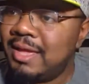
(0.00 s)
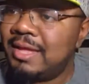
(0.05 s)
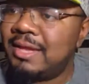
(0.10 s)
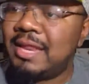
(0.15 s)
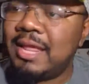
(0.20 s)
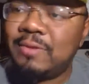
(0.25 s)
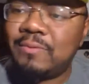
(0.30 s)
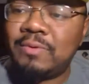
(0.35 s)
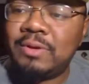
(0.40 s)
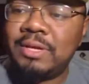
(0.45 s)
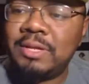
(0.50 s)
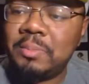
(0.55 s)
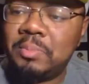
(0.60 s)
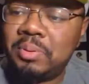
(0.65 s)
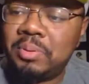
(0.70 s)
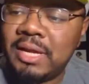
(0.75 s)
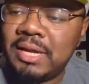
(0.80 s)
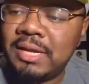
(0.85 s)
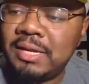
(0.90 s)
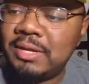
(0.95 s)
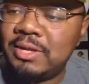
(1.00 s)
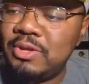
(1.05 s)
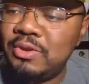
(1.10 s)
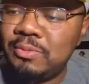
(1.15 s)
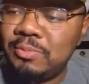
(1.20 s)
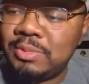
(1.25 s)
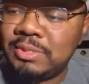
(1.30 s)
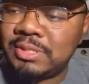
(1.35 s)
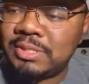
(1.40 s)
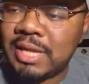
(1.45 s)
really played the
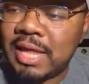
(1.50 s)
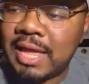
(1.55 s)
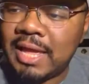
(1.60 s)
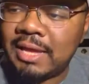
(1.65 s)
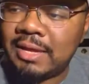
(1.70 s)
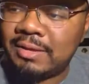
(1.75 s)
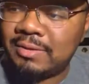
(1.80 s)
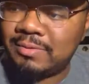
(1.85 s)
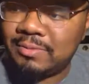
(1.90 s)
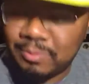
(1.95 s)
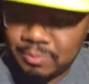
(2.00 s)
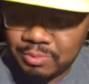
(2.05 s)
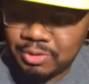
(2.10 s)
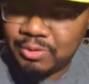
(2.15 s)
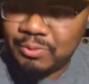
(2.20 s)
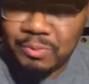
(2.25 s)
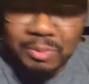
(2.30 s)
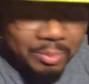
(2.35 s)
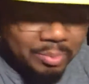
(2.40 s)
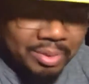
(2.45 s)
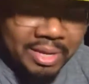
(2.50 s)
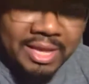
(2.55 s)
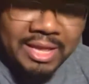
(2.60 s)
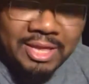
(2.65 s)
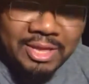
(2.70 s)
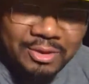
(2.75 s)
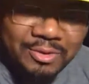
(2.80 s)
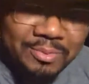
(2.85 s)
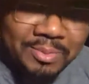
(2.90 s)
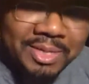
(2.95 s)
humans like you would play
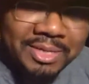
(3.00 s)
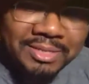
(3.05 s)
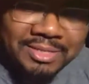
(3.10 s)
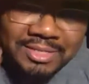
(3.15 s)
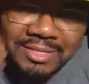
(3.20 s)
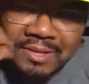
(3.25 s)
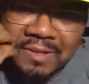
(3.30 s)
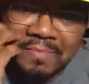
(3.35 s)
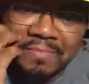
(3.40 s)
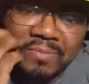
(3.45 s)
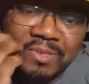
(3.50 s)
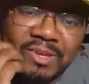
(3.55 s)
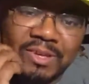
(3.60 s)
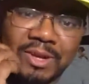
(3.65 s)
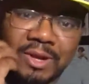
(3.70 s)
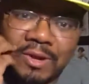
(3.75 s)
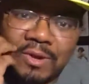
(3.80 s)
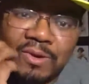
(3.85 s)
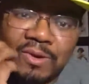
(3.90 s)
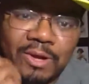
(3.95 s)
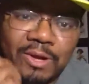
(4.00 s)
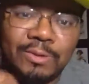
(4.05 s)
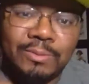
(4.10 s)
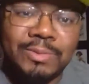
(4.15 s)
humans. You know,